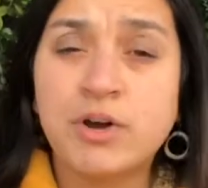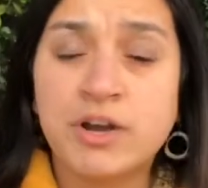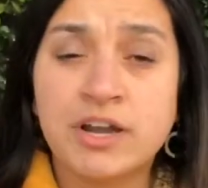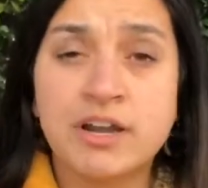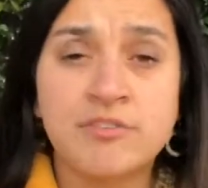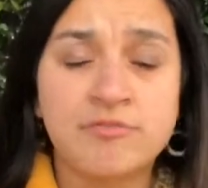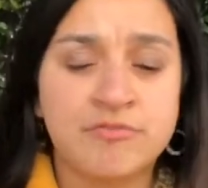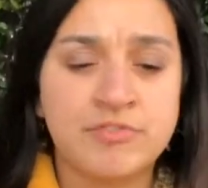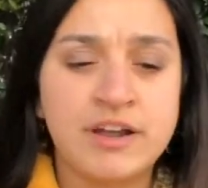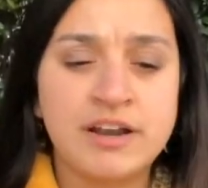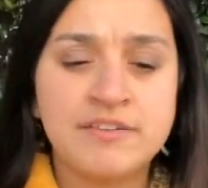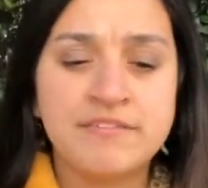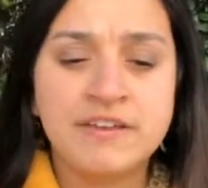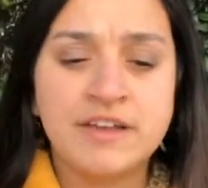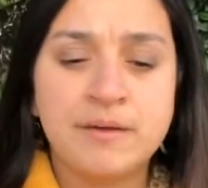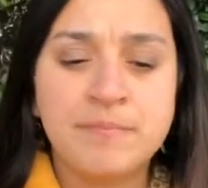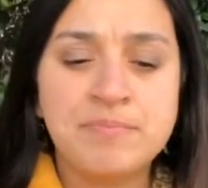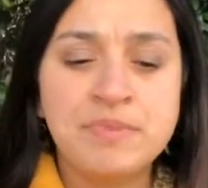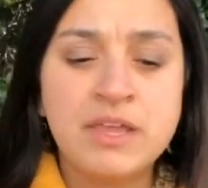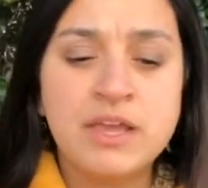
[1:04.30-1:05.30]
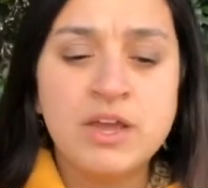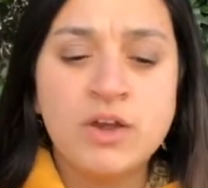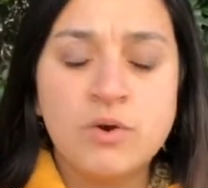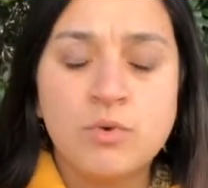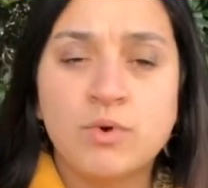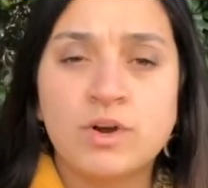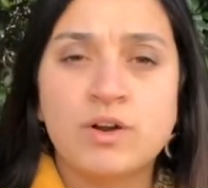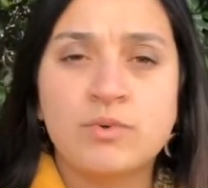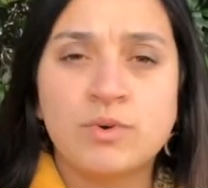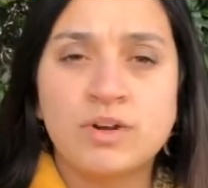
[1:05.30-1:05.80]
put it in front of
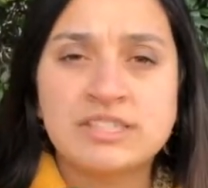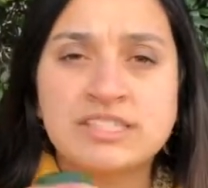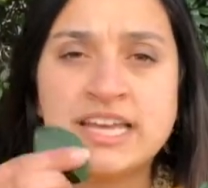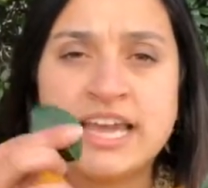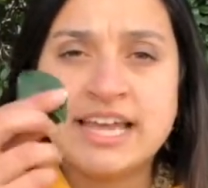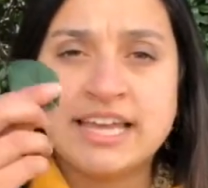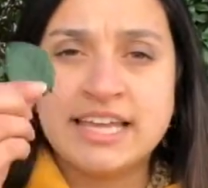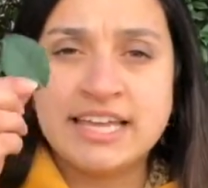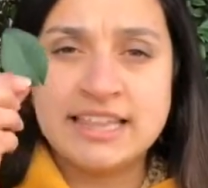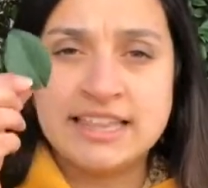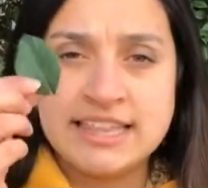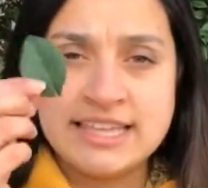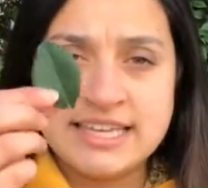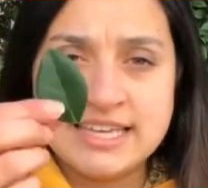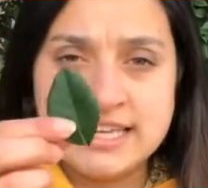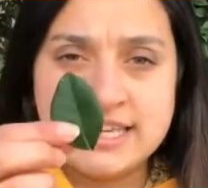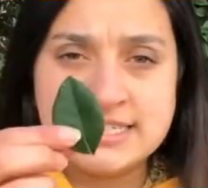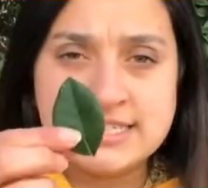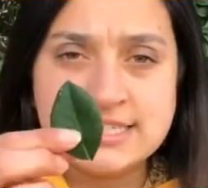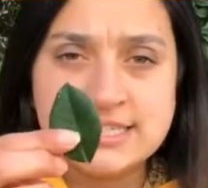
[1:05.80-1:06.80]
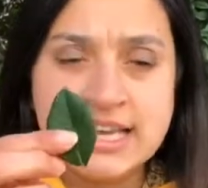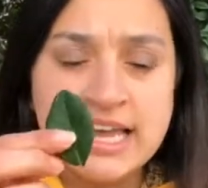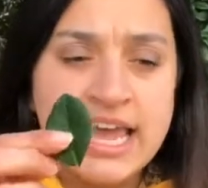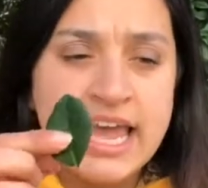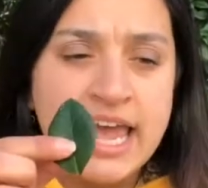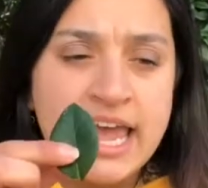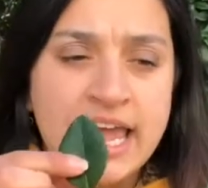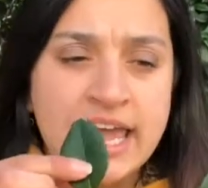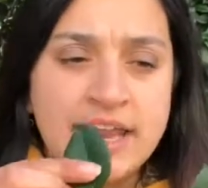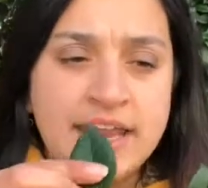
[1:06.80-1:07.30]
Him, we're taking this
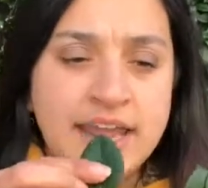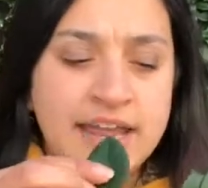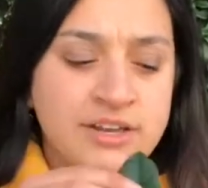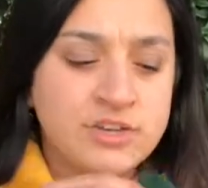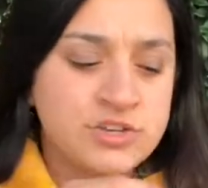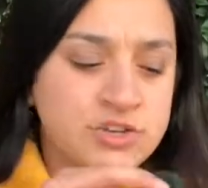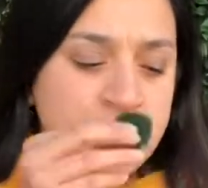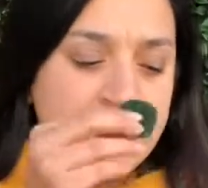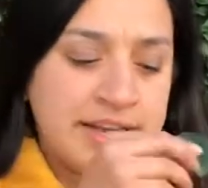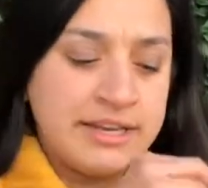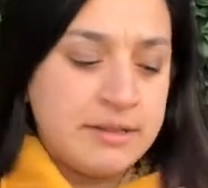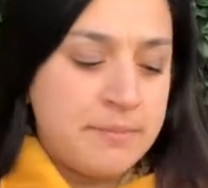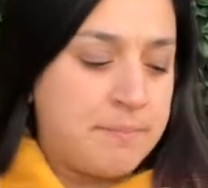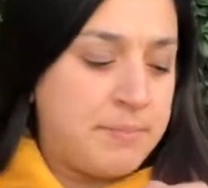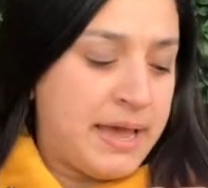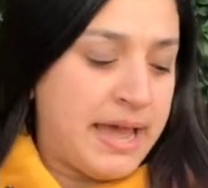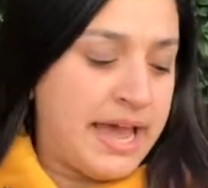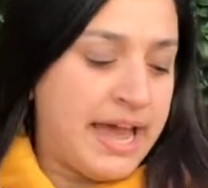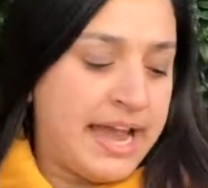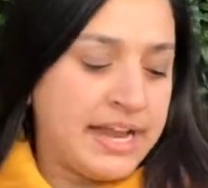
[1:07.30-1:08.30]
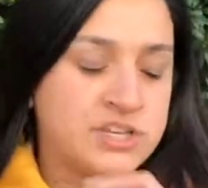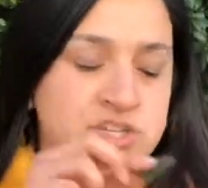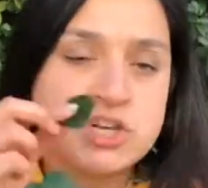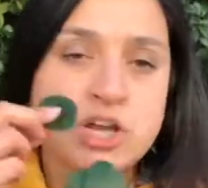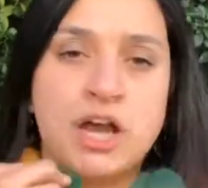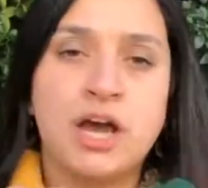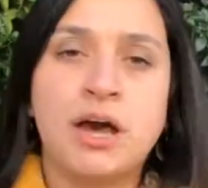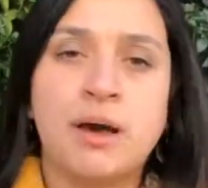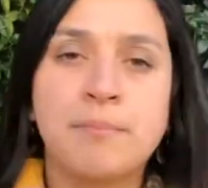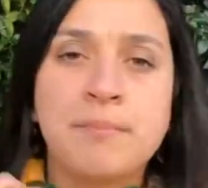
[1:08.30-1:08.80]
and trying to patch
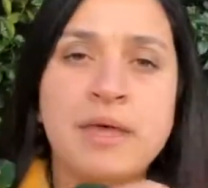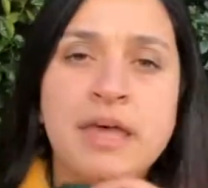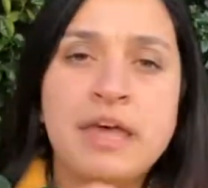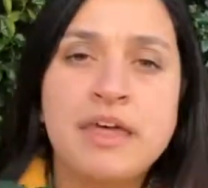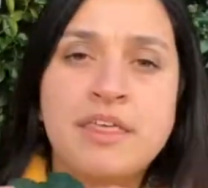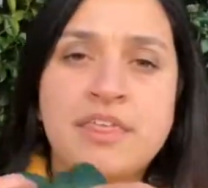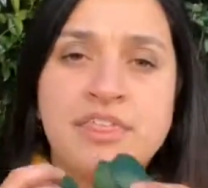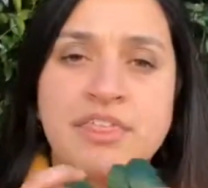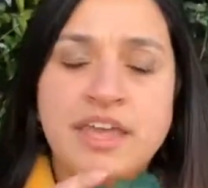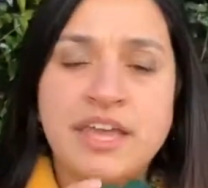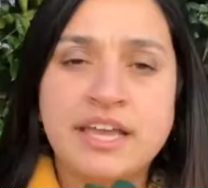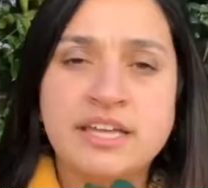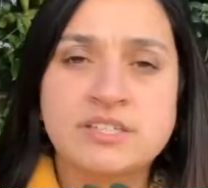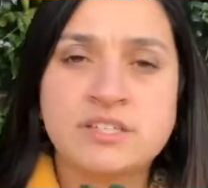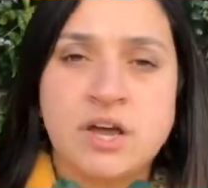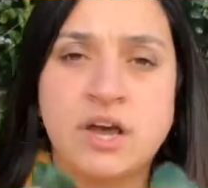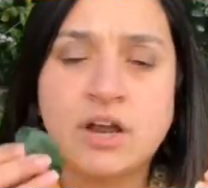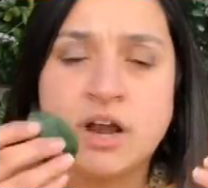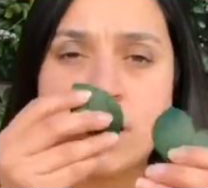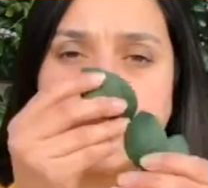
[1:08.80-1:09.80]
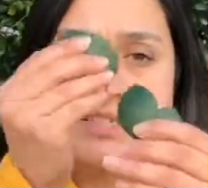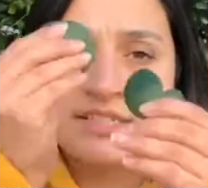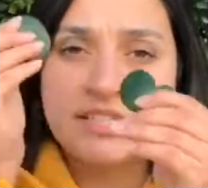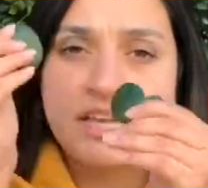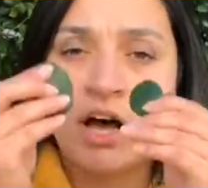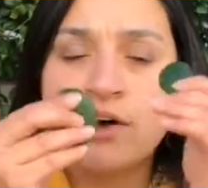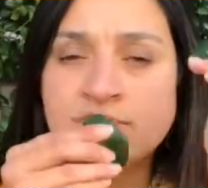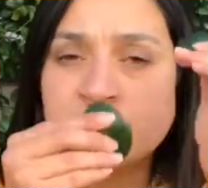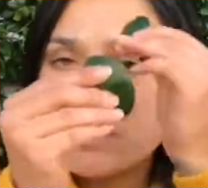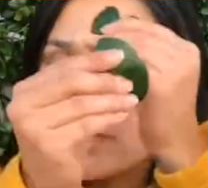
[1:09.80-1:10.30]
up things on
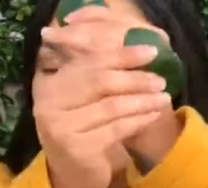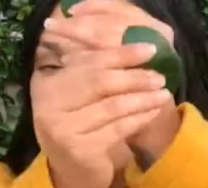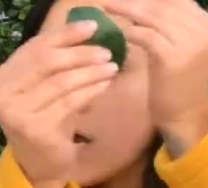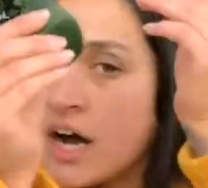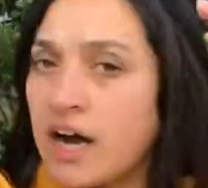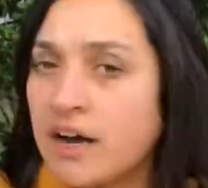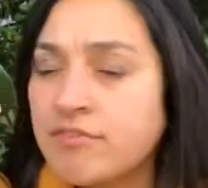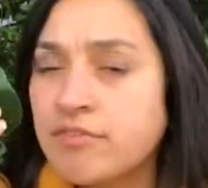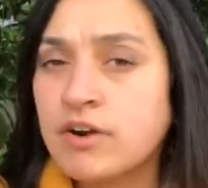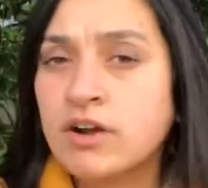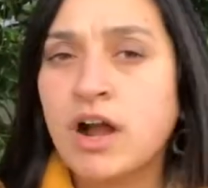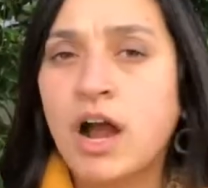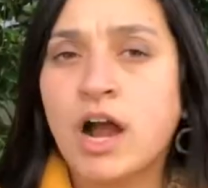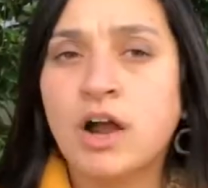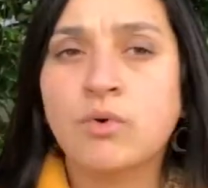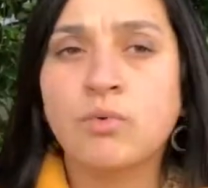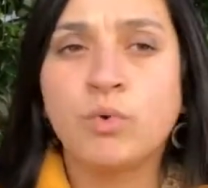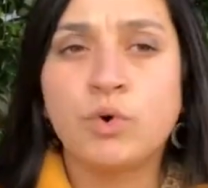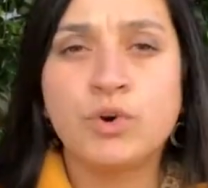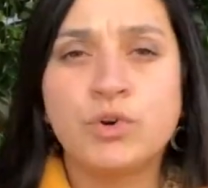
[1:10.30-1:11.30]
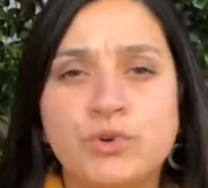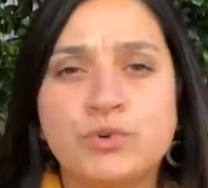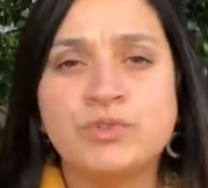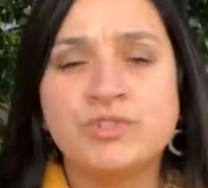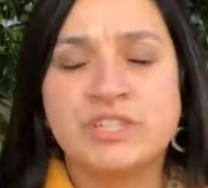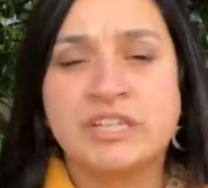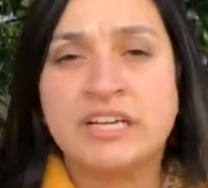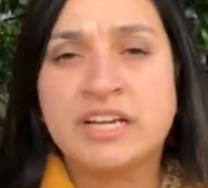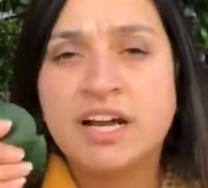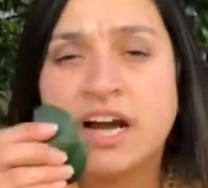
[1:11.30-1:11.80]
ourselves and cover our
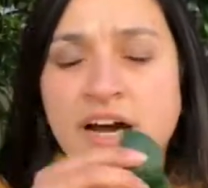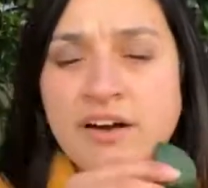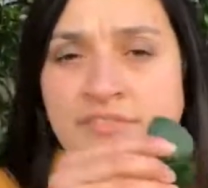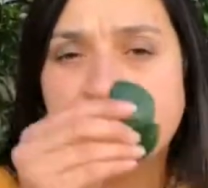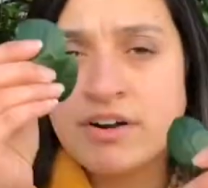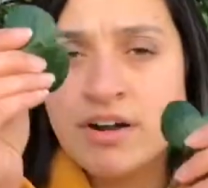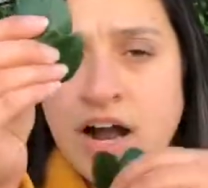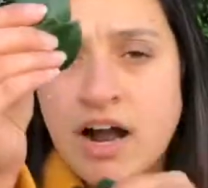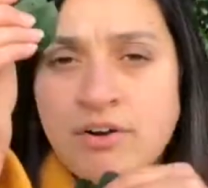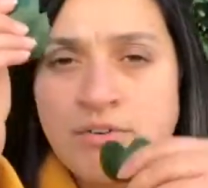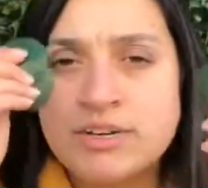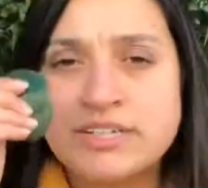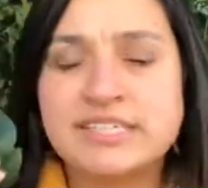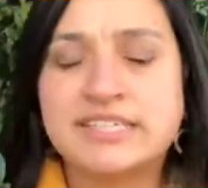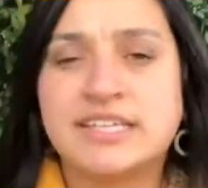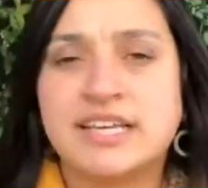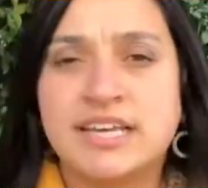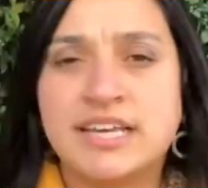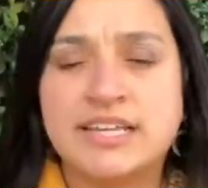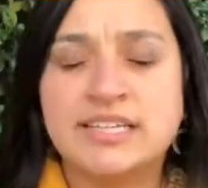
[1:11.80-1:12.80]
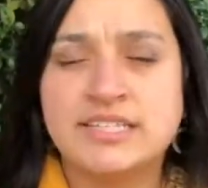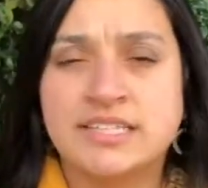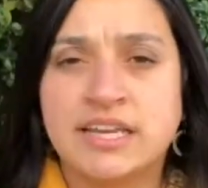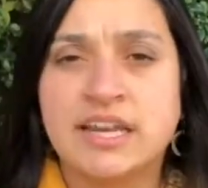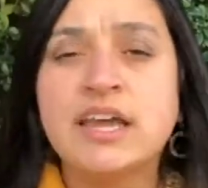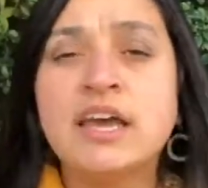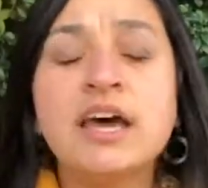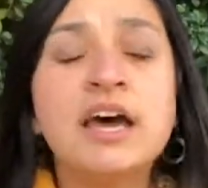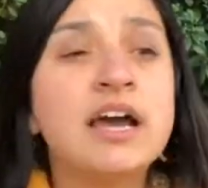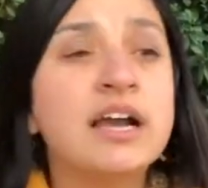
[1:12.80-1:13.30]
wounds and cover our sins
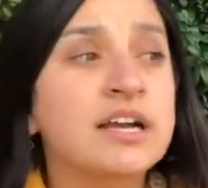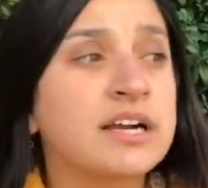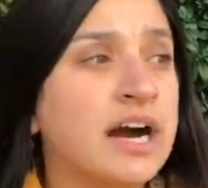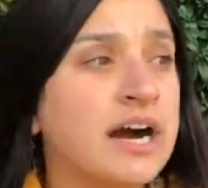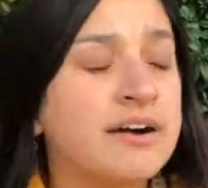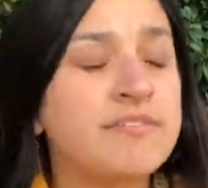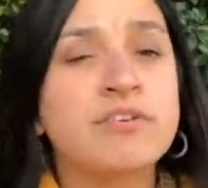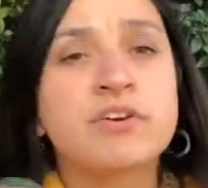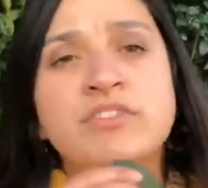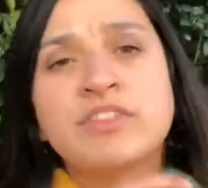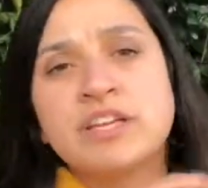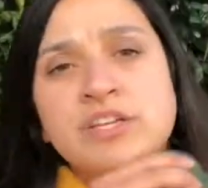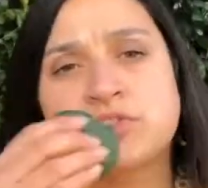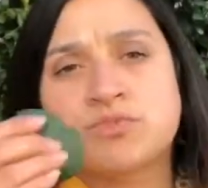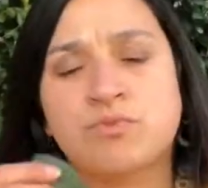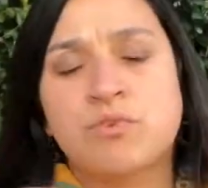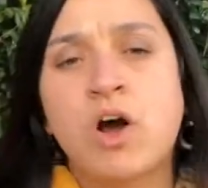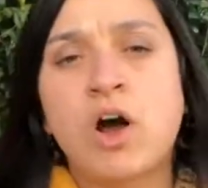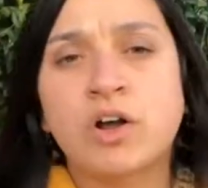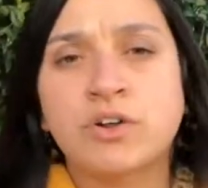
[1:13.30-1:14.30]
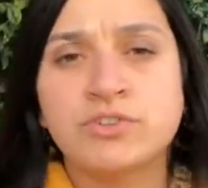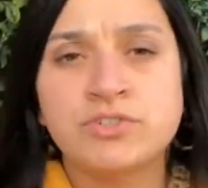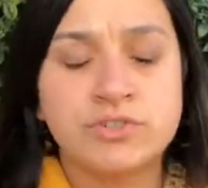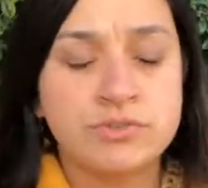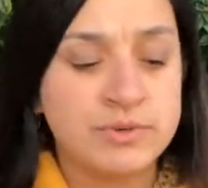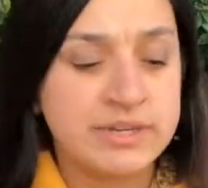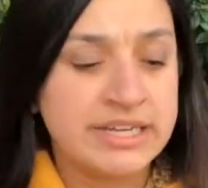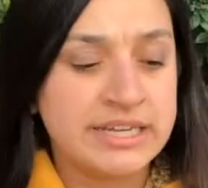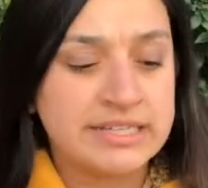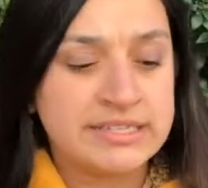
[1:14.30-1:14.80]
and cover these
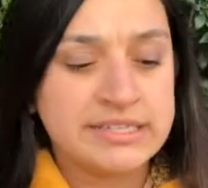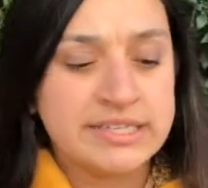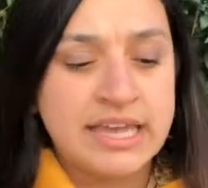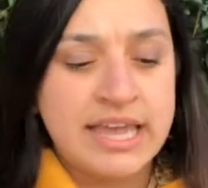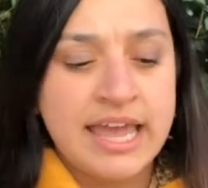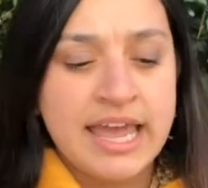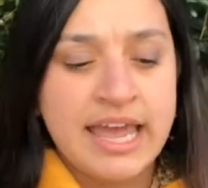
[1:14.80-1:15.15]
wrongdoings.